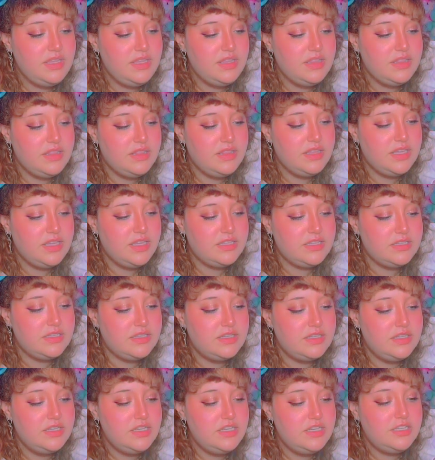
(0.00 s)
the
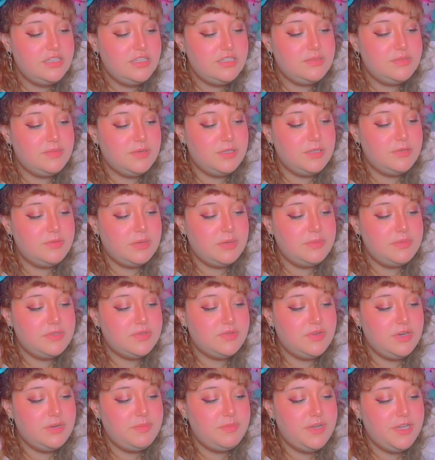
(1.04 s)
SpongeBob
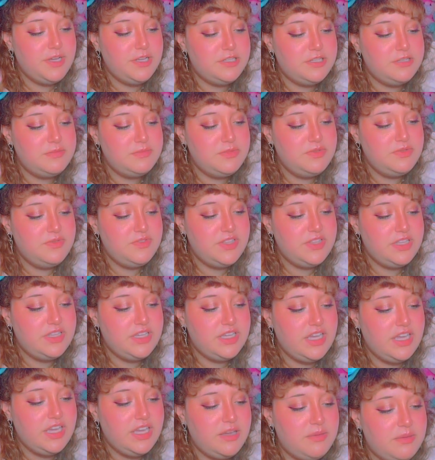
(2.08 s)
SquarePants movie, the
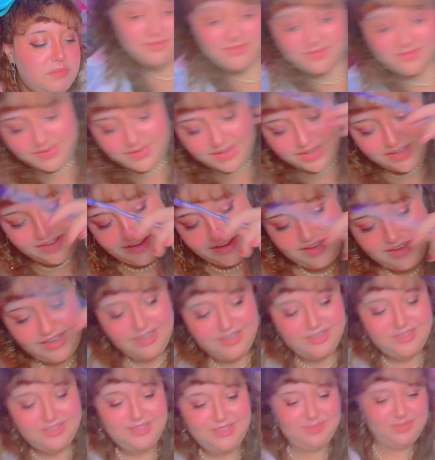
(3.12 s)
game. I
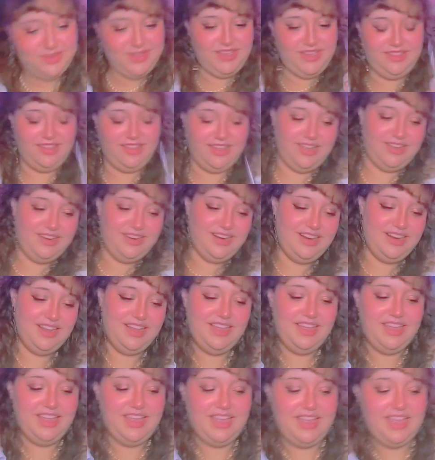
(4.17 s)
used to play a lot,
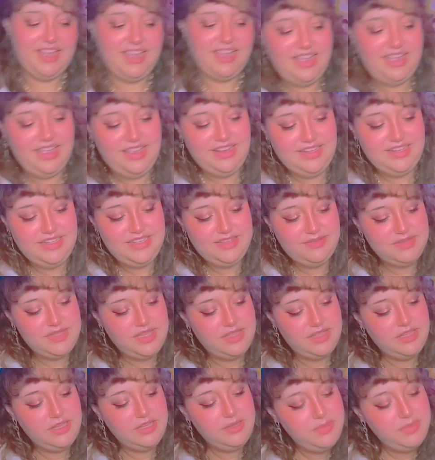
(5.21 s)
and it was
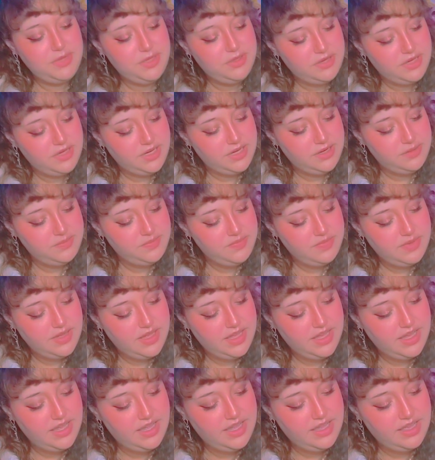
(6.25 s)
on the computer,
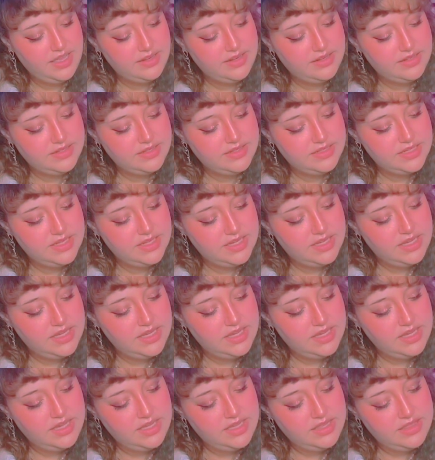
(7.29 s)
and
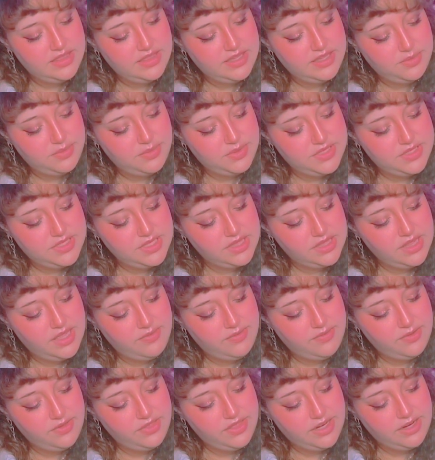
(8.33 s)
there was a
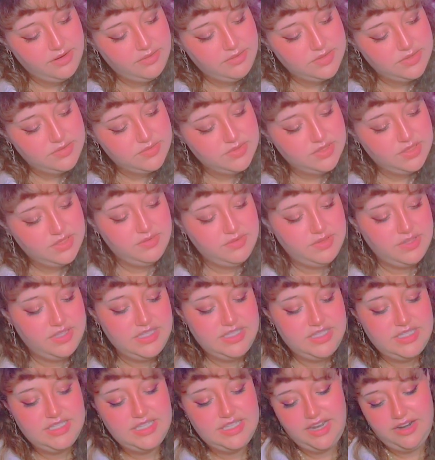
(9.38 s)
level that I was really
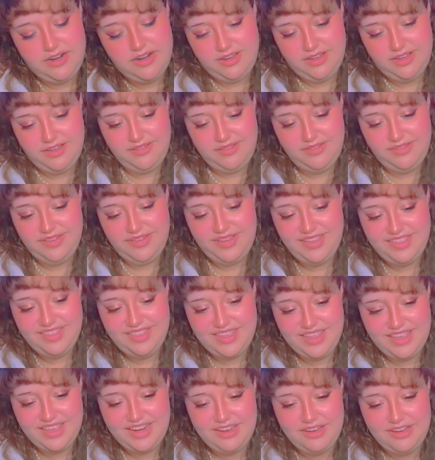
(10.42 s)
scared of
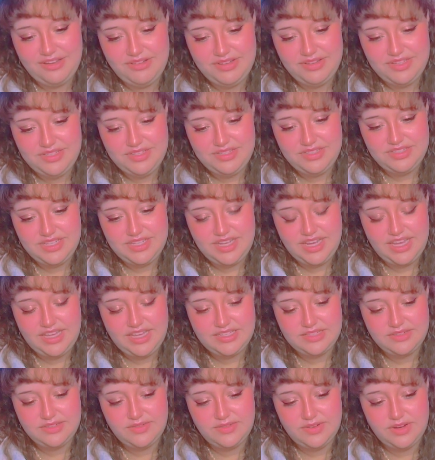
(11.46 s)
that I always used to
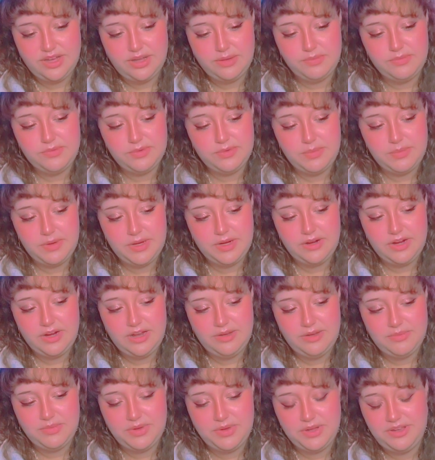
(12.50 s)
ask for help from my
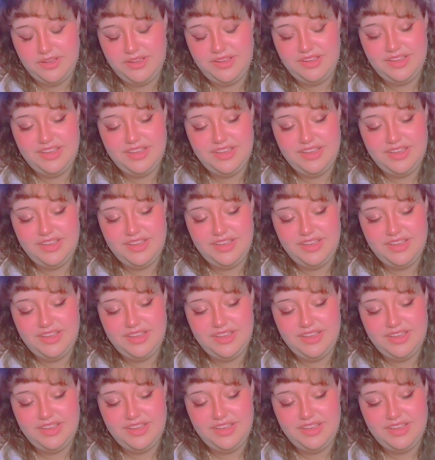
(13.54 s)
grandma.